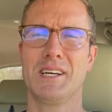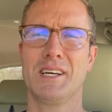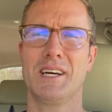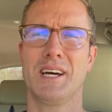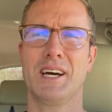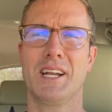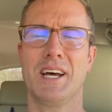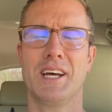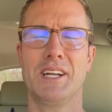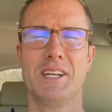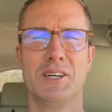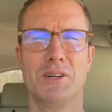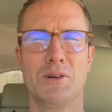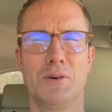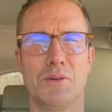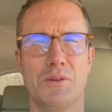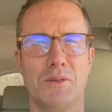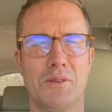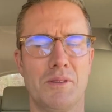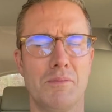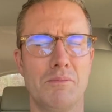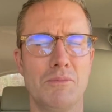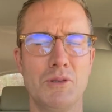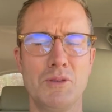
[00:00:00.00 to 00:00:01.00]
And I know
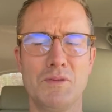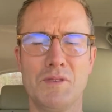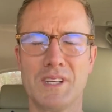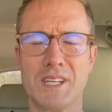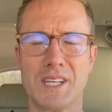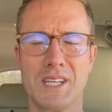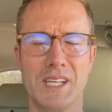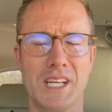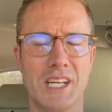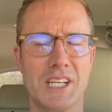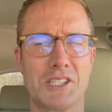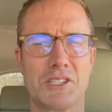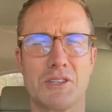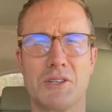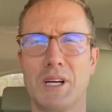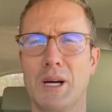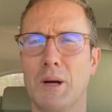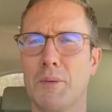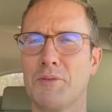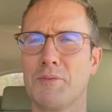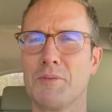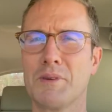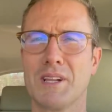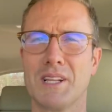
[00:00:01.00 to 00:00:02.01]
moving in nature
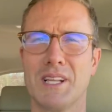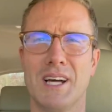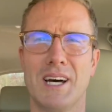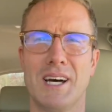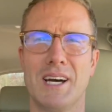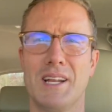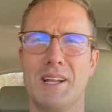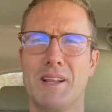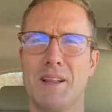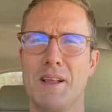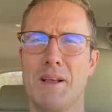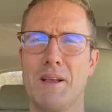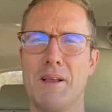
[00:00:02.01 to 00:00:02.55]
helps me a lot.